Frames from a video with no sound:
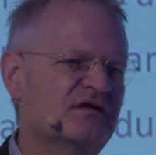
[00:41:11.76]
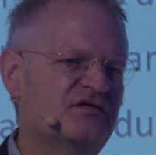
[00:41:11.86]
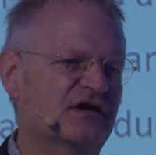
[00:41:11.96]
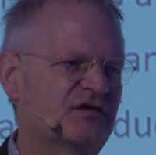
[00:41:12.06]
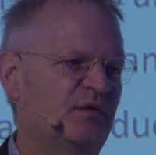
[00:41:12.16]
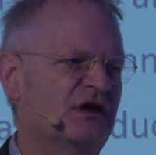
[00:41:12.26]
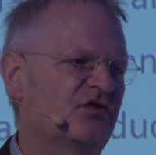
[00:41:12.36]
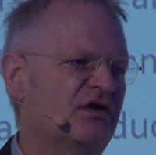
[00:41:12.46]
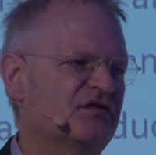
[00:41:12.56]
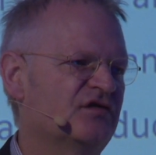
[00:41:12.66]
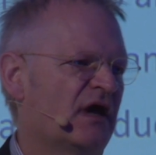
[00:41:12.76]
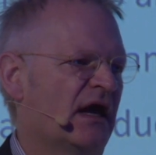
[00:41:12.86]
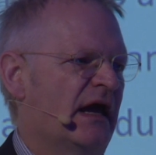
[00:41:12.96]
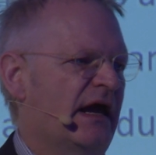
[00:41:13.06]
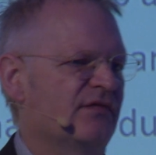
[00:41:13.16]
this experience
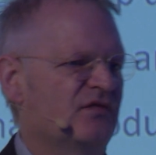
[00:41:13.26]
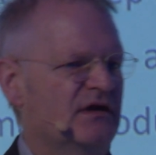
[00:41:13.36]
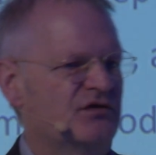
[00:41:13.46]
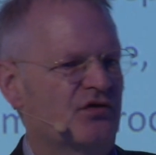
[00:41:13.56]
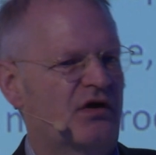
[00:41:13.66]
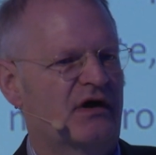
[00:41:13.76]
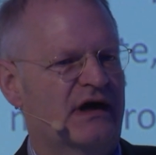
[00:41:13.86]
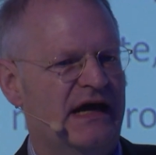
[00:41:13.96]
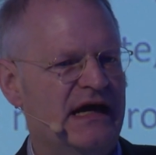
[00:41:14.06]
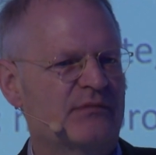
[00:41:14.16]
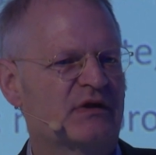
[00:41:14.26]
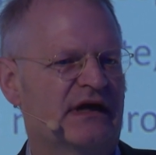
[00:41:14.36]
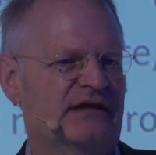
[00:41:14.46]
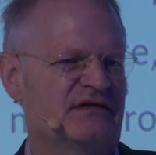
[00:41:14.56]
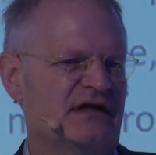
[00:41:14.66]
and that you are able
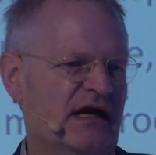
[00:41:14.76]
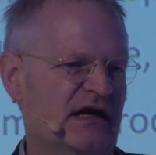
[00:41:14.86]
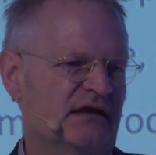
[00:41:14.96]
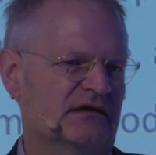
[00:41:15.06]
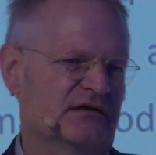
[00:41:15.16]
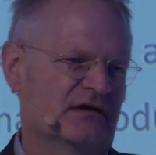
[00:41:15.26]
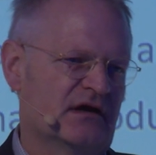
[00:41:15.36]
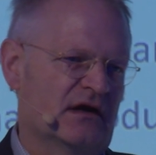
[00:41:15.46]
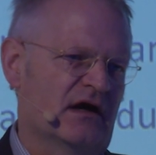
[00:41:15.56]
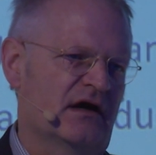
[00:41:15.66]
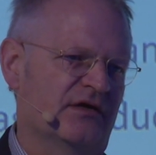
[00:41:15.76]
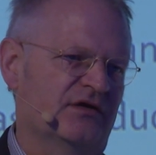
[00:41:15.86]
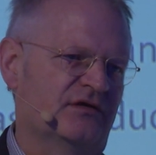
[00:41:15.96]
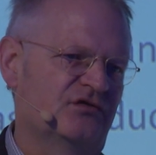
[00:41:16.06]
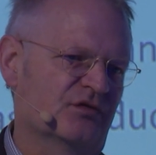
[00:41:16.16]
at the end
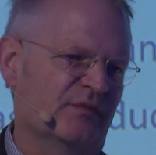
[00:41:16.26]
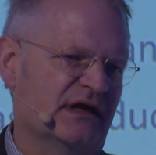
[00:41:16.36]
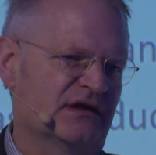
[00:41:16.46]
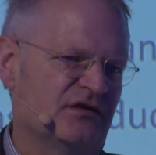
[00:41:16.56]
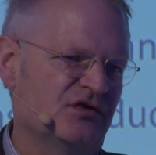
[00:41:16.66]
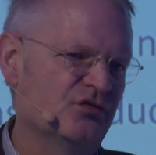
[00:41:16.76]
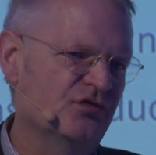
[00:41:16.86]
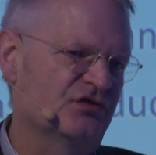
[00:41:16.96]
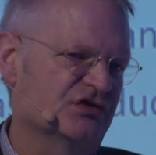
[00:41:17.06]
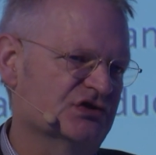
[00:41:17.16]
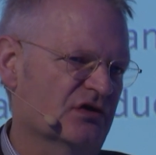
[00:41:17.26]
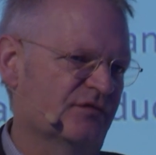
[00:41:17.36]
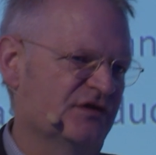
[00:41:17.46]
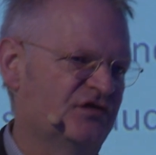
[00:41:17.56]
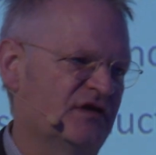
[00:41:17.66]
to make usage of this